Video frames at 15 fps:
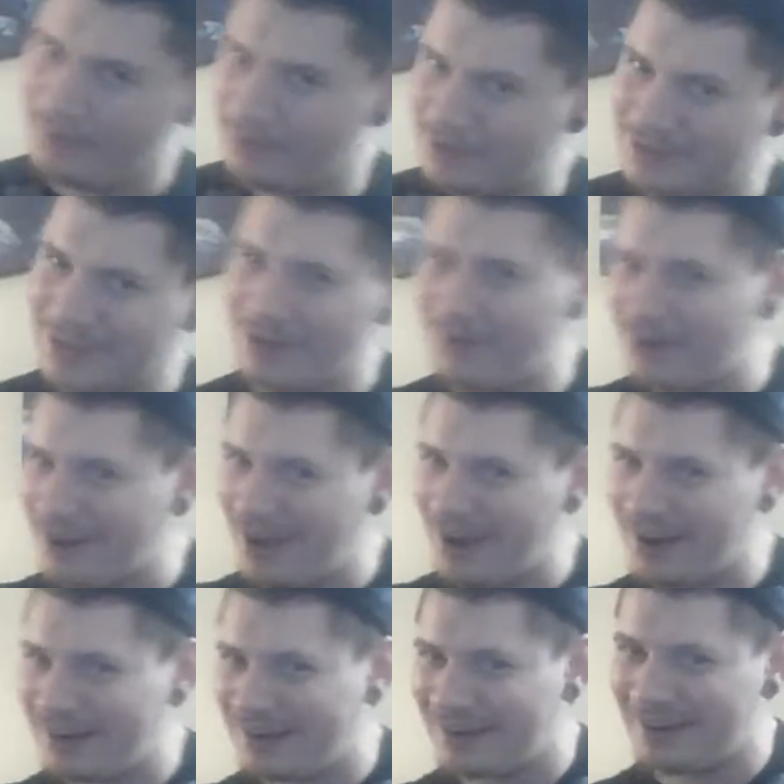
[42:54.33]
What's going
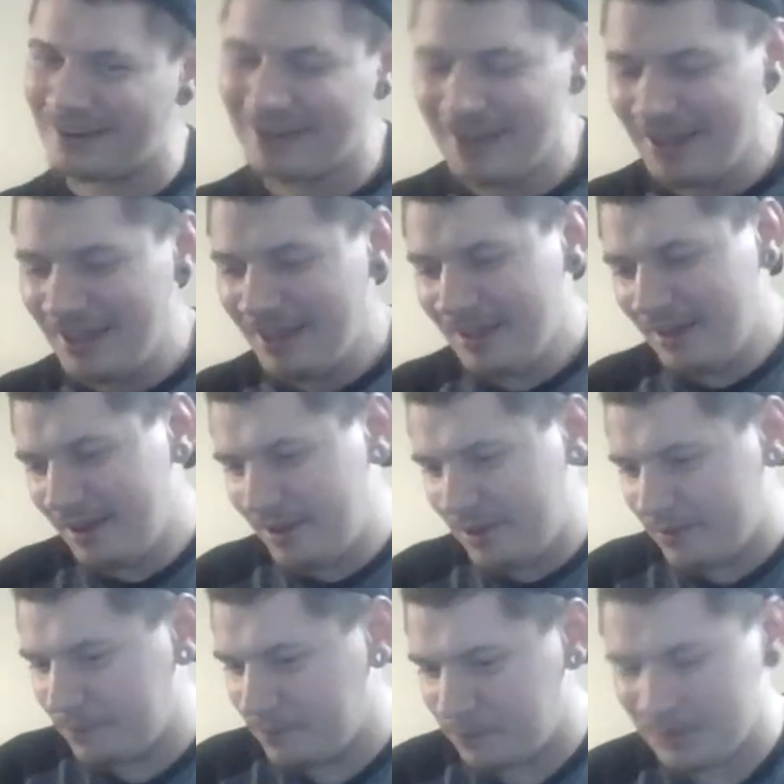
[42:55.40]
on here?
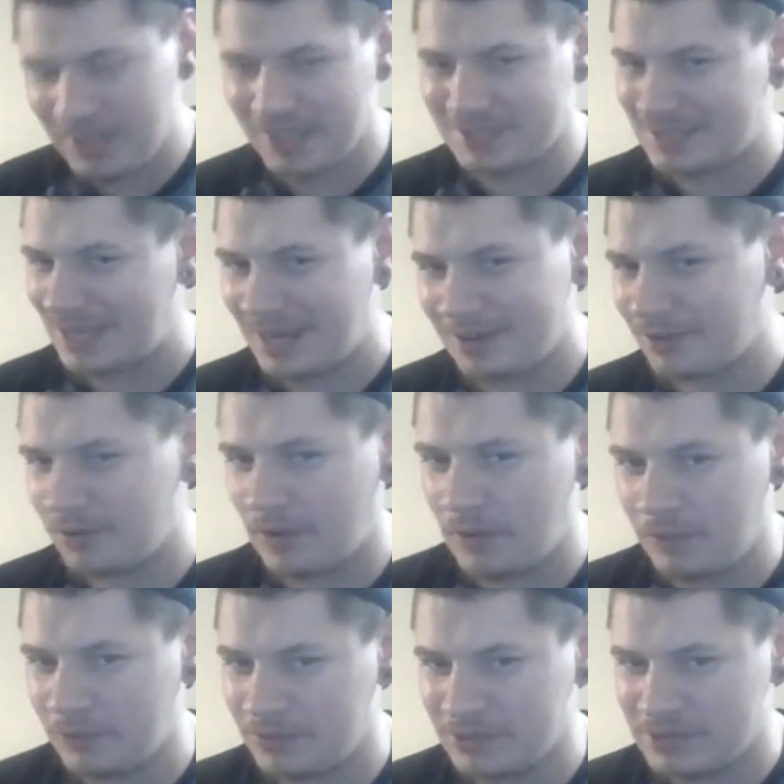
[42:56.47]
But like I said, I don't know how
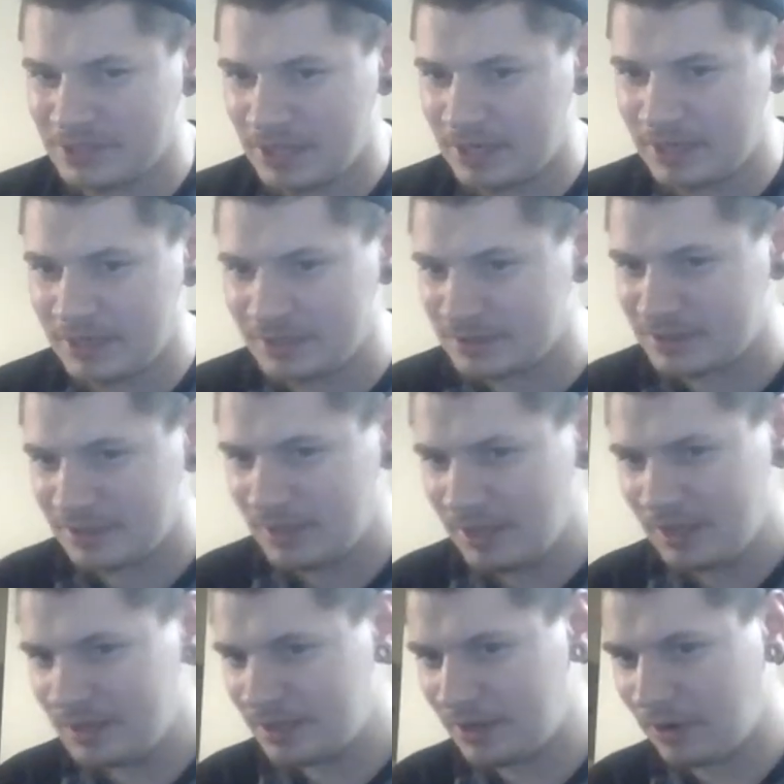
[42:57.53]
old the son is.
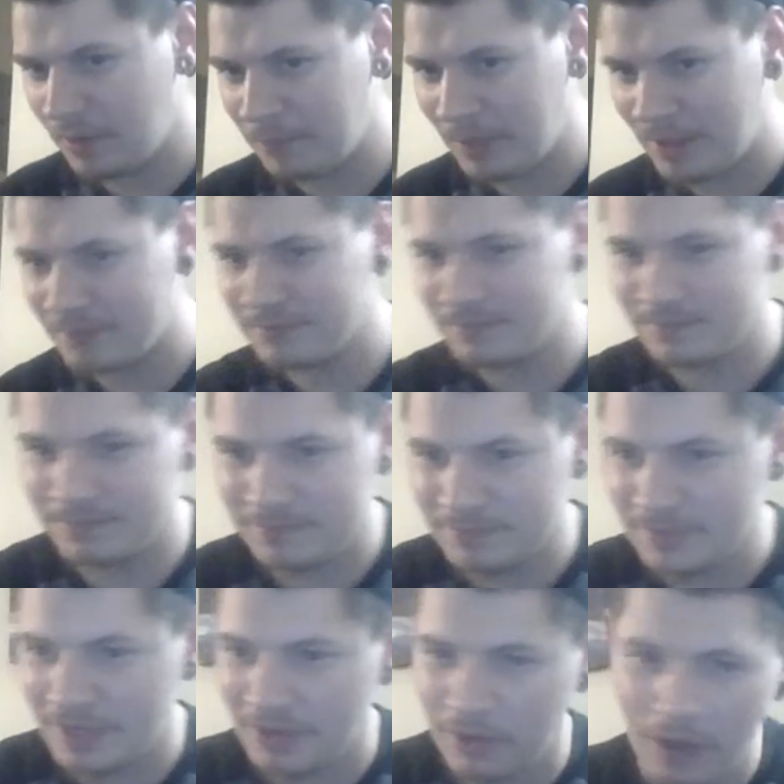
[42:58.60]
I'm not.
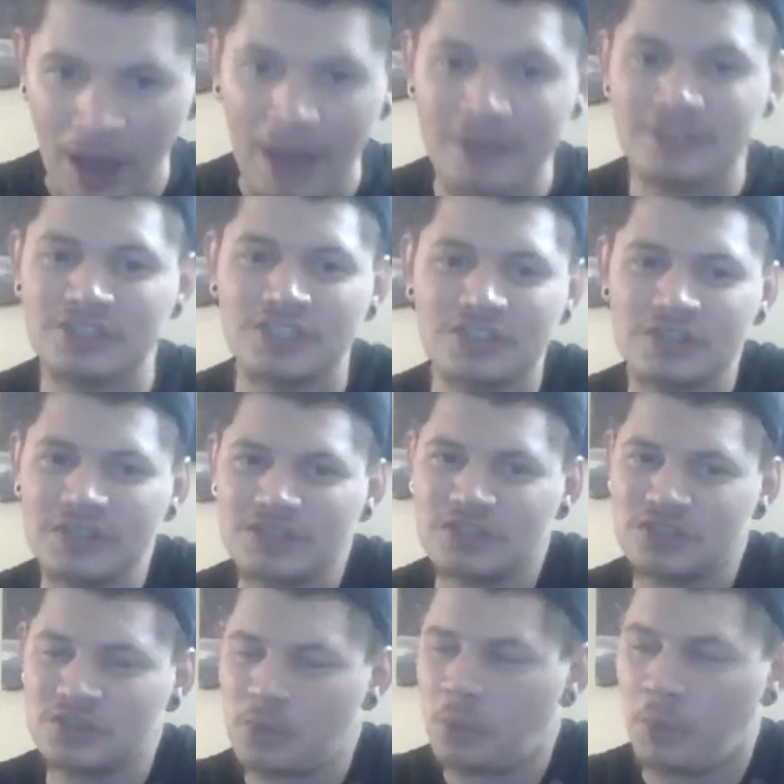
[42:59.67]
It's
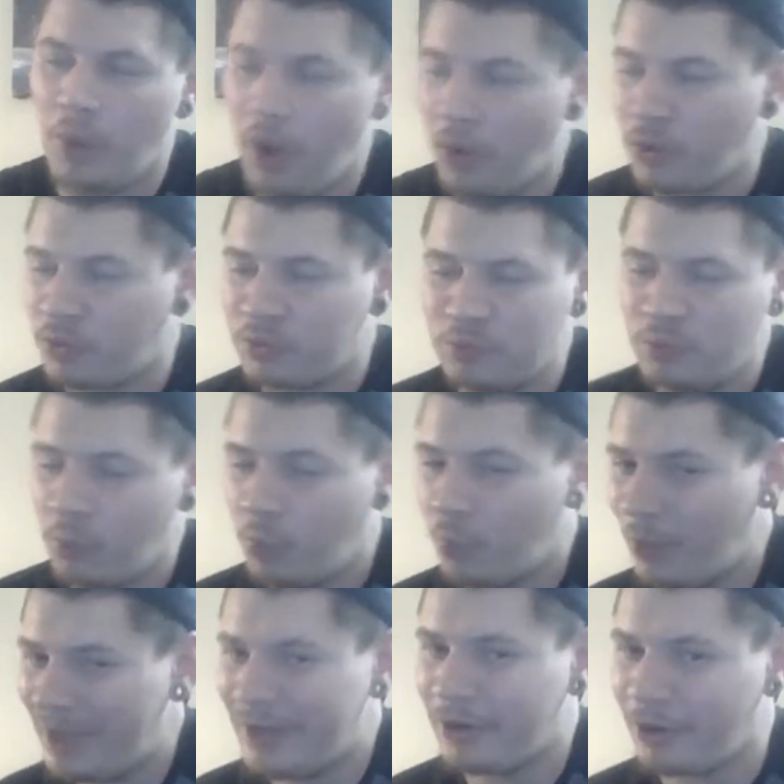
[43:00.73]
just a
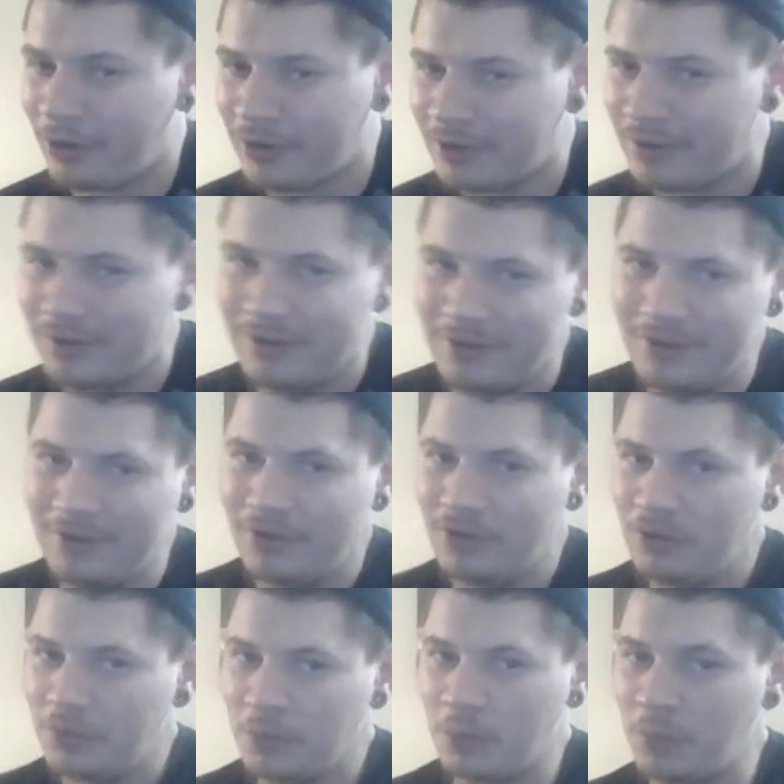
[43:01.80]
weird
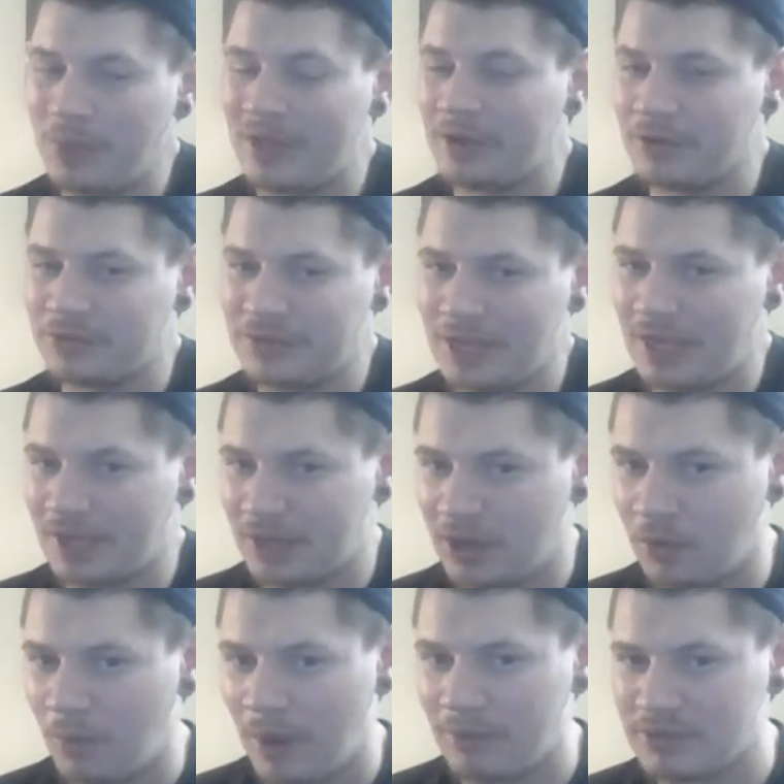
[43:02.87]

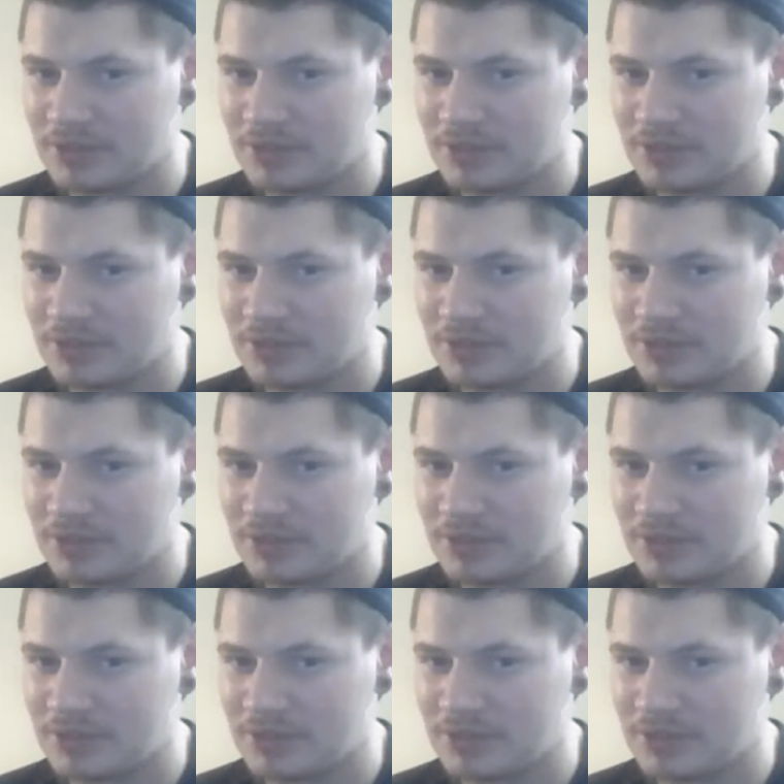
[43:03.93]
thing. Why would